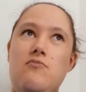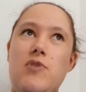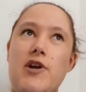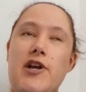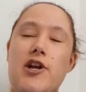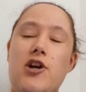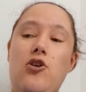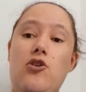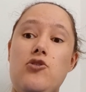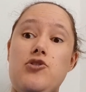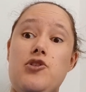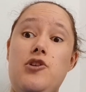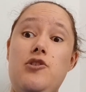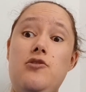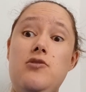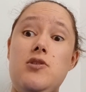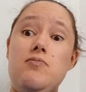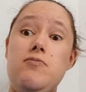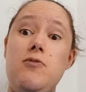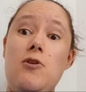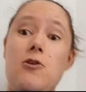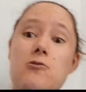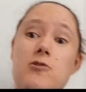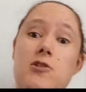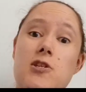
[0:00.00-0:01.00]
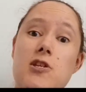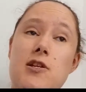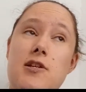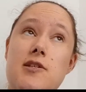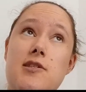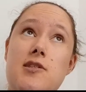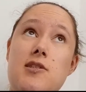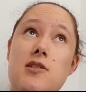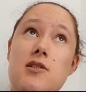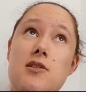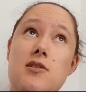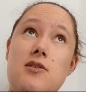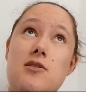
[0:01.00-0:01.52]
my god, whose blog did I
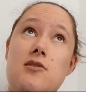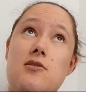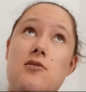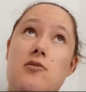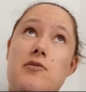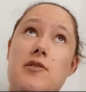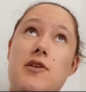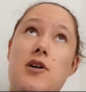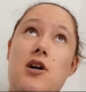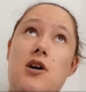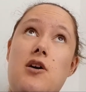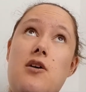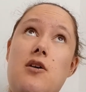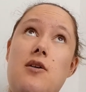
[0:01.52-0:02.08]
see this on?